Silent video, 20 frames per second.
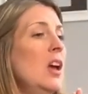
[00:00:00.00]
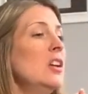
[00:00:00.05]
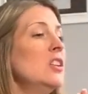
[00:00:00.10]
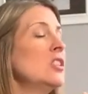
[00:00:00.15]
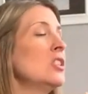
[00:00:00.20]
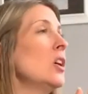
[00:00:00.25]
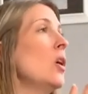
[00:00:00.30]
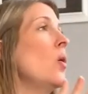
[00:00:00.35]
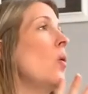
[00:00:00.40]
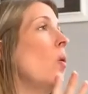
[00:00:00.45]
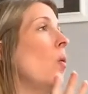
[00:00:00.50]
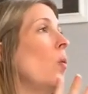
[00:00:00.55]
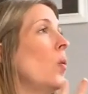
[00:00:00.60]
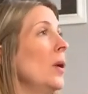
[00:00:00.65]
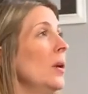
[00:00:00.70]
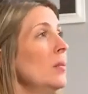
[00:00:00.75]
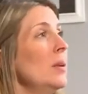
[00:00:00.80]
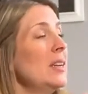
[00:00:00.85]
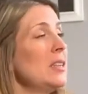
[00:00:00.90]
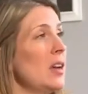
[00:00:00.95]
So
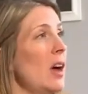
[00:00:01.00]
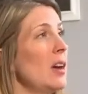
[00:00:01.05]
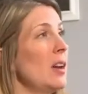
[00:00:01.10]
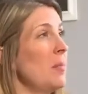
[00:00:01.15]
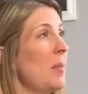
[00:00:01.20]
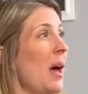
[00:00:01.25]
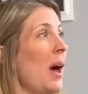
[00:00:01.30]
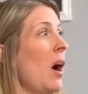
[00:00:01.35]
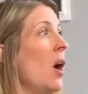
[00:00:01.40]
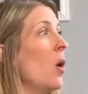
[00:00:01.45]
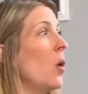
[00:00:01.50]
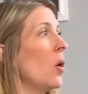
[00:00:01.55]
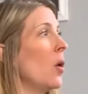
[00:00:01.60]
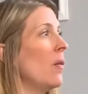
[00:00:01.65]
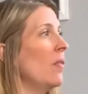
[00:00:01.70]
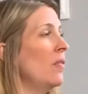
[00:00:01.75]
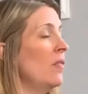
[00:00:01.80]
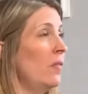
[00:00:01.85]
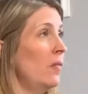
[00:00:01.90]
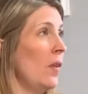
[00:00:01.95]
when we talk about
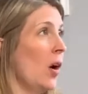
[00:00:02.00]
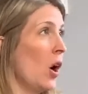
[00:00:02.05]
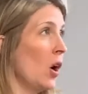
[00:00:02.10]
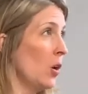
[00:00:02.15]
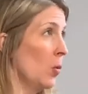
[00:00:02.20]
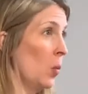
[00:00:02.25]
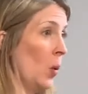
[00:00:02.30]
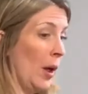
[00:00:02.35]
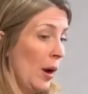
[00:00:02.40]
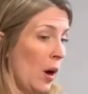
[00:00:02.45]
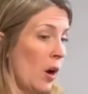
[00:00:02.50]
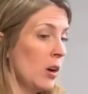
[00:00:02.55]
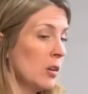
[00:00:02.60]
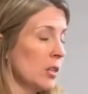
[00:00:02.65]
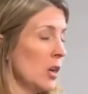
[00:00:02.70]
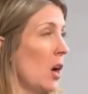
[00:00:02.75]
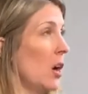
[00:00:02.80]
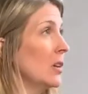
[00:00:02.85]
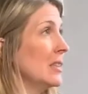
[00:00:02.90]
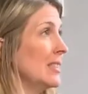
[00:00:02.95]
our, what our
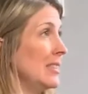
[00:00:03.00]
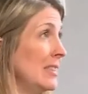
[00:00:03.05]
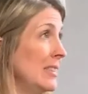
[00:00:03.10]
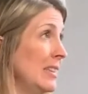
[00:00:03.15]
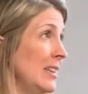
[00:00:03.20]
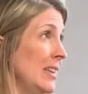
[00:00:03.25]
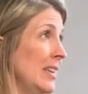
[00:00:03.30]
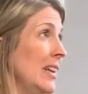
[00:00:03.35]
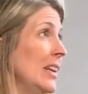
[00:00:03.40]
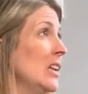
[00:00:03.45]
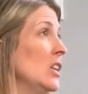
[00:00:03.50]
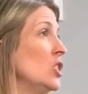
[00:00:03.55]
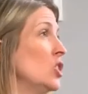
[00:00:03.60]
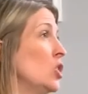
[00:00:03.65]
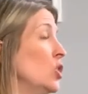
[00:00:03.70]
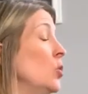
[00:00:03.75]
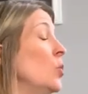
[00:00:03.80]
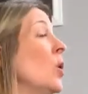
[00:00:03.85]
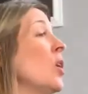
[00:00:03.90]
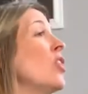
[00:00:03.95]
dogs need
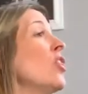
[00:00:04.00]
to